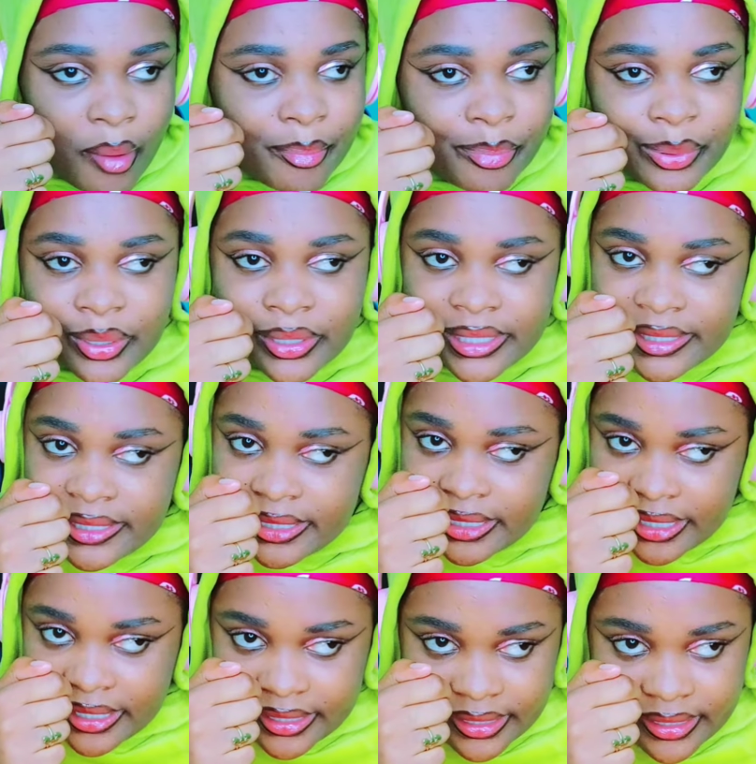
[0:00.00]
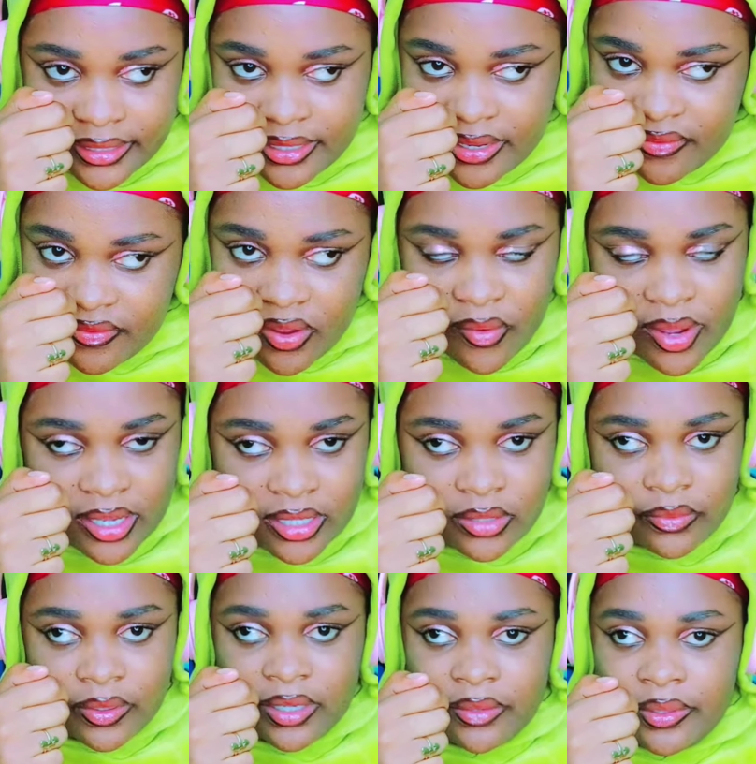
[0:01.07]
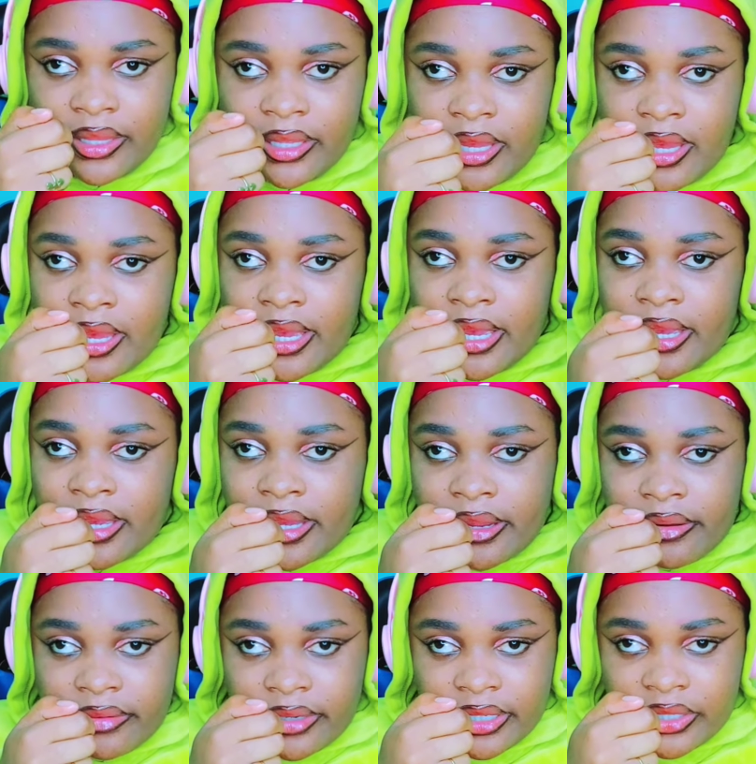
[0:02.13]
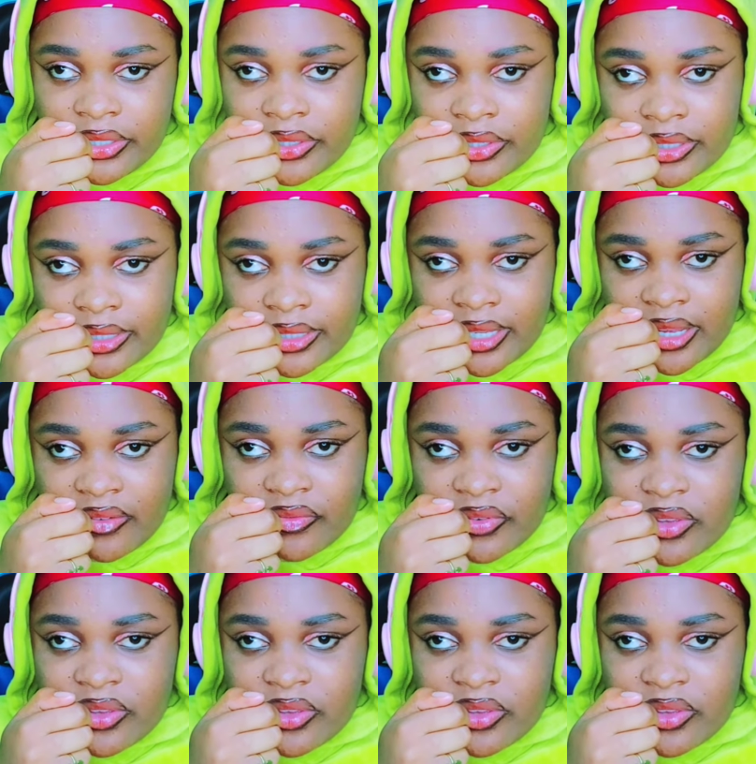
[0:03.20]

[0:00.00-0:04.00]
politics never works well with religion stuff.